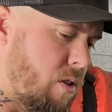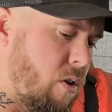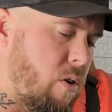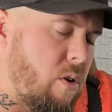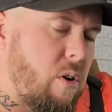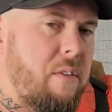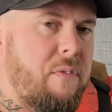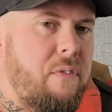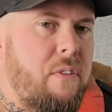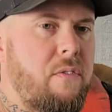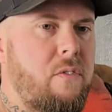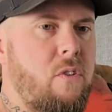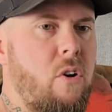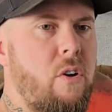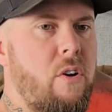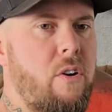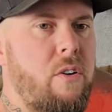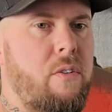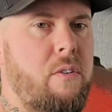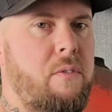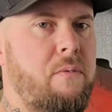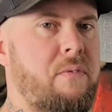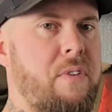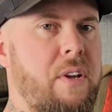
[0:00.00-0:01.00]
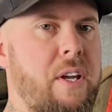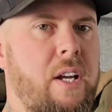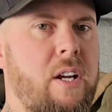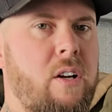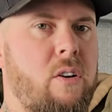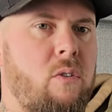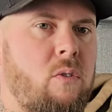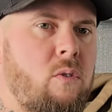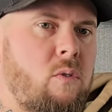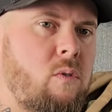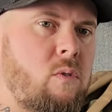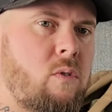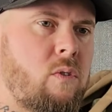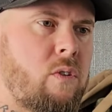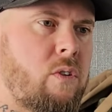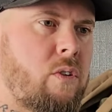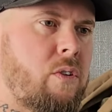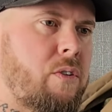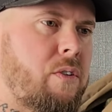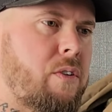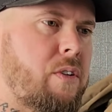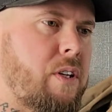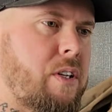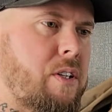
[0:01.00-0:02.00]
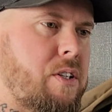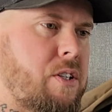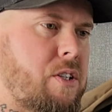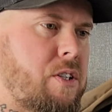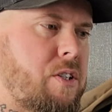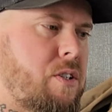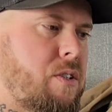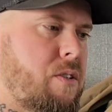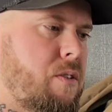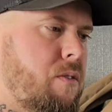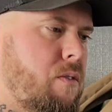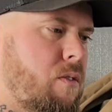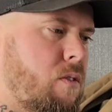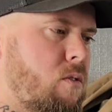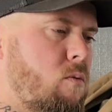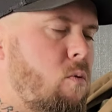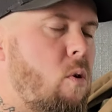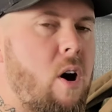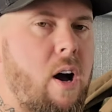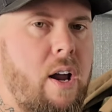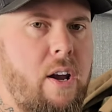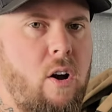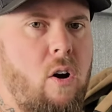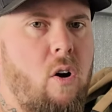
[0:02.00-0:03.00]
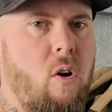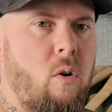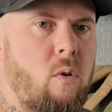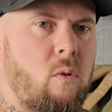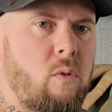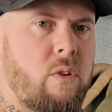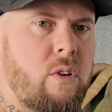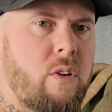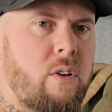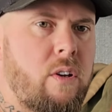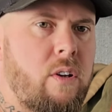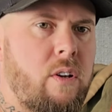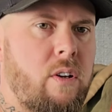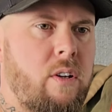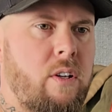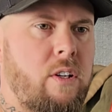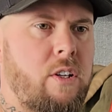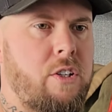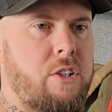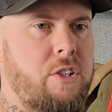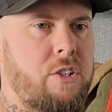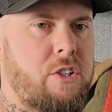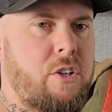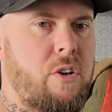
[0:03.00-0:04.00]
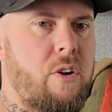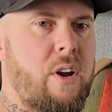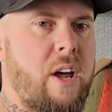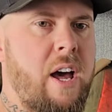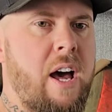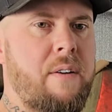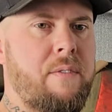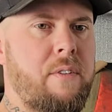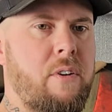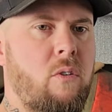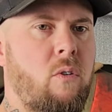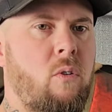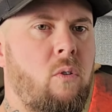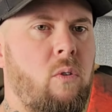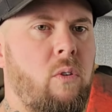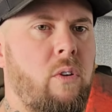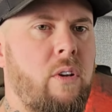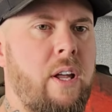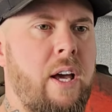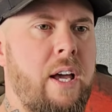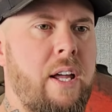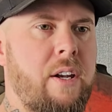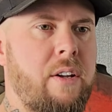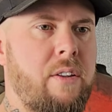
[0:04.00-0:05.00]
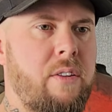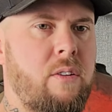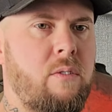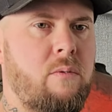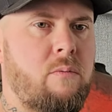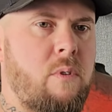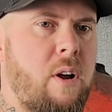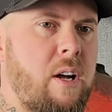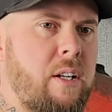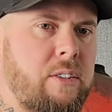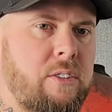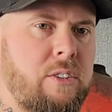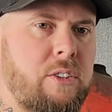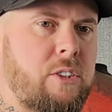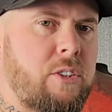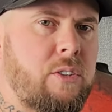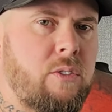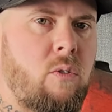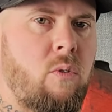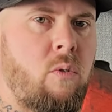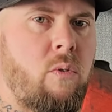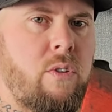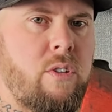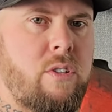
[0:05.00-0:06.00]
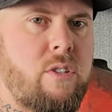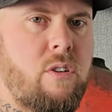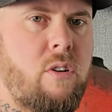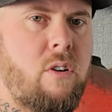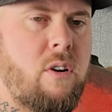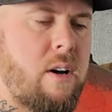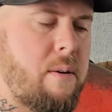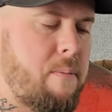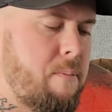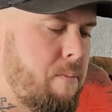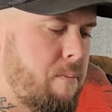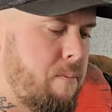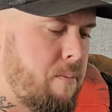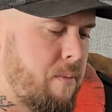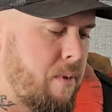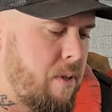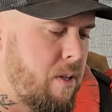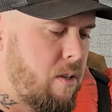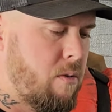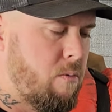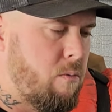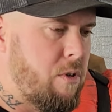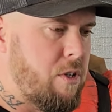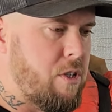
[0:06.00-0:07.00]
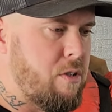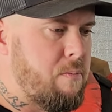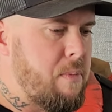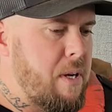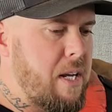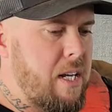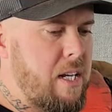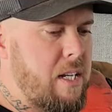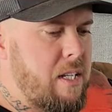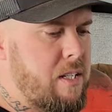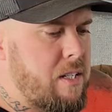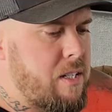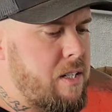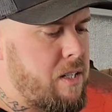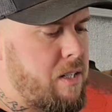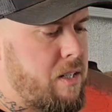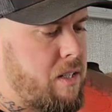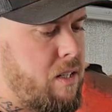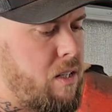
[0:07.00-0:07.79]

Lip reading: if you've got a vehicle that's quite old, you're just going to have an alternator that runs all the time, which means